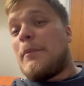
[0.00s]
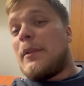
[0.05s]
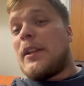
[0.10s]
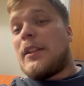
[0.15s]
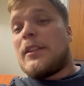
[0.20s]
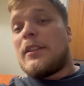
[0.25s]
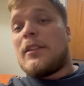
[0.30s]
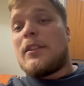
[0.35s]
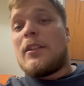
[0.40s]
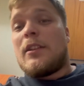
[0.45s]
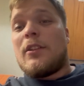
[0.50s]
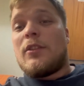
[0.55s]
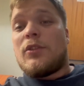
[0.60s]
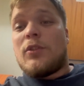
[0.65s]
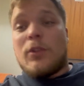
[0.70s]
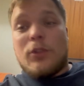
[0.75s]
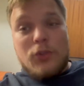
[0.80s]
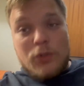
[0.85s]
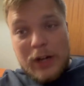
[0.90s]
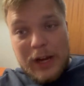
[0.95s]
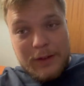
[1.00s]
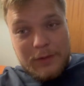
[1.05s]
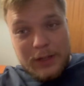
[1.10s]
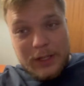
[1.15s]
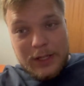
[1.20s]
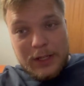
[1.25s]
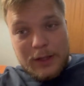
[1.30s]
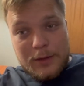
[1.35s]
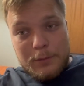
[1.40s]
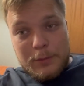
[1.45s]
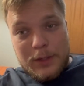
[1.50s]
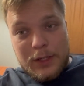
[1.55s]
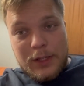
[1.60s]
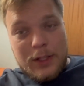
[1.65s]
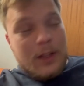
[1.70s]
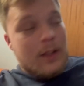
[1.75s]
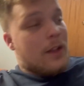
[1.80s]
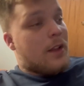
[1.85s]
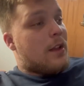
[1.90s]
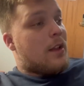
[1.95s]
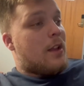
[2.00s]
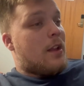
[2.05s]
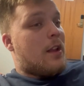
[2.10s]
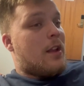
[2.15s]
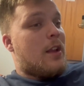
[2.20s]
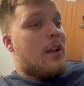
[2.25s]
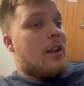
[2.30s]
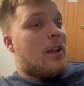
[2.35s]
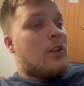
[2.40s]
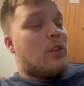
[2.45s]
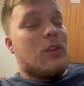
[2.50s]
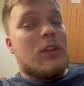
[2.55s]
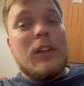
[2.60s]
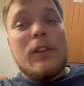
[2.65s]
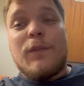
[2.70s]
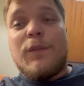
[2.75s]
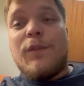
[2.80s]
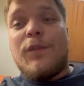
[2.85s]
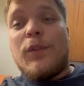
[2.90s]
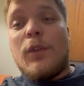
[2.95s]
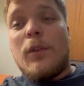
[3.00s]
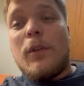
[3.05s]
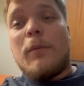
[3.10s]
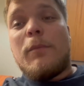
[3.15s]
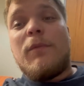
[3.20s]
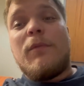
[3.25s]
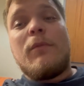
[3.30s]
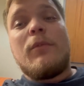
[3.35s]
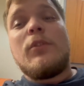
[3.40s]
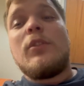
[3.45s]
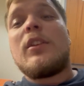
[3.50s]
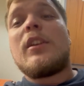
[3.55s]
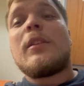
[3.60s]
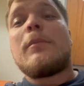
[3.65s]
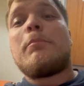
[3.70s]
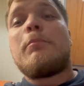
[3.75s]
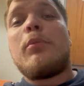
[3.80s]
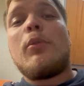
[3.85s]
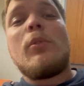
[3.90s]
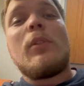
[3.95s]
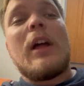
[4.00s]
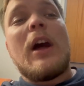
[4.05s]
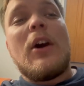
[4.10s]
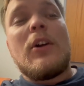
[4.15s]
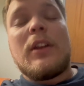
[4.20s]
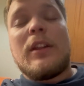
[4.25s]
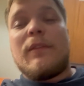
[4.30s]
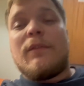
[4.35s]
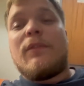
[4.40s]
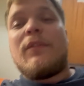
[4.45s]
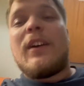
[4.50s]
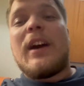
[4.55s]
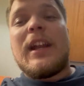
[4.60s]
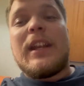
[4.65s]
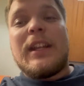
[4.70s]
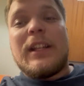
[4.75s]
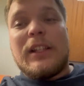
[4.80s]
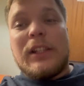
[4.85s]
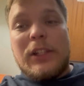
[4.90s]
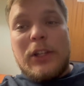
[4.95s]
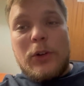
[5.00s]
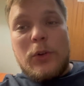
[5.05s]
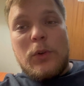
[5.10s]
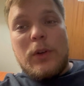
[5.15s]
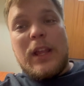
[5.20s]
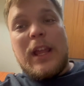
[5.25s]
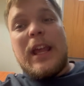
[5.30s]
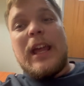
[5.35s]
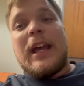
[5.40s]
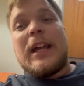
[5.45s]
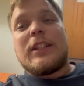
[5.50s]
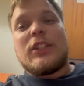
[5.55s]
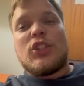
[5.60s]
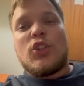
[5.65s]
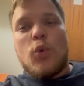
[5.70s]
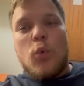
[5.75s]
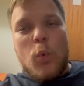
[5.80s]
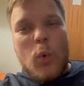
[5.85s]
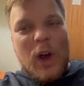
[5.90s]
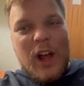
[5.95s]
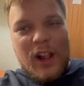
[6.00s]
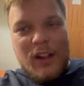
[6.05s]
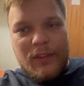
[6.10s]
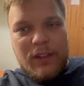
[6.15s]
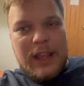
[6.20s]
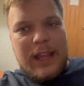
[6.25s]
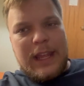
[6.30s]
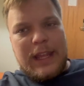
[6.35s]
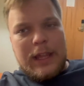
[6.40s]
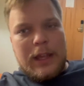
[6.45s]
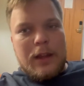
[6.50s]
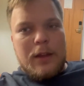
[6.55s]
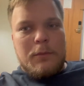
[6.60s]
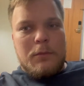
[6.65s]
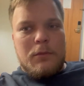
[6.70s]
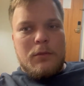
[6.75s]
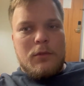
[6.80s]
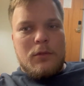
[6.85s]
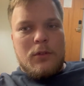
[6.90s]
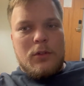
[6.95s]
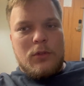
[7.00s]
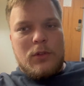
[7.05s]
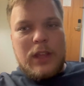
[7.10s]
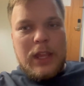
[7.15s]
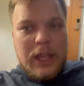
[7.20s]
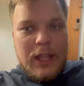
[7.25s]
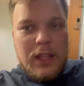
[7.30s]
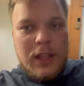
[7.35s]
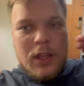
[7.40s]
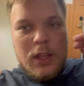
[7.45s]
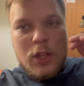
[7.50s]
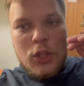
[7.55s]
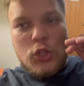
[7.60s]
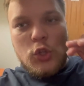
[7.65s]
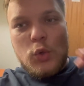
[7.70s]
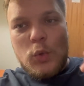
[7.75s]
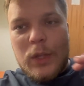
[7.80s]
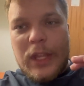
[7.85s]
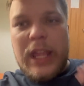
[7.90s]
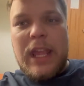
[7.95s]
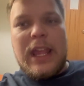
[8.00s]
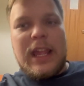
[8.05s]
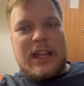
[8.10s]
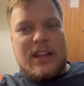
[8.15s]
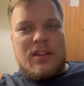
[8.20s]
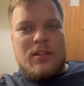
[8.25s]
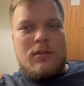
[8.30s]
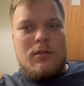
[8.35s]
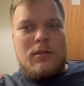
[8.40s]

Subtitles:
been to a dry van company. You could pull out and find a load at 12 a.m. Okay? You can't.